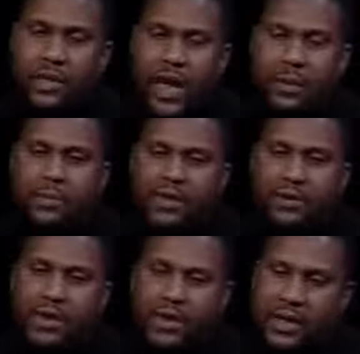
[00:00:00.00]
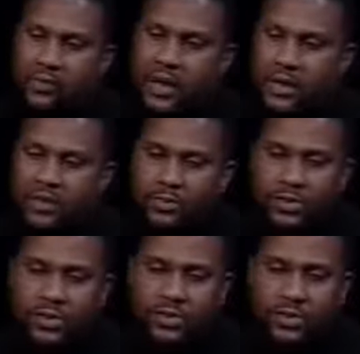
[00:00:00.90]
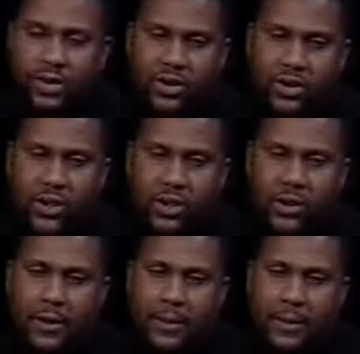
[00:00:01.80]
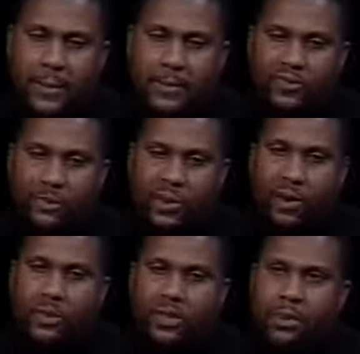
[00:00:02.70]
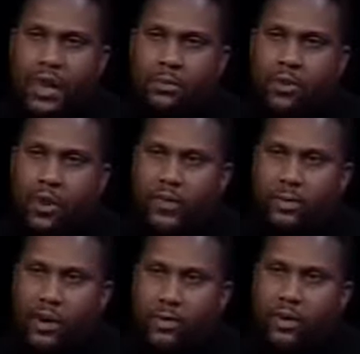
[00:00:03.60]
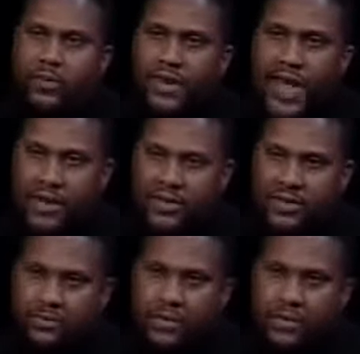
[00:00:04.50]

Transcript: I believe, and I, I write in this book, as you know, um, there's a parable in the Bible called the parable of the talents.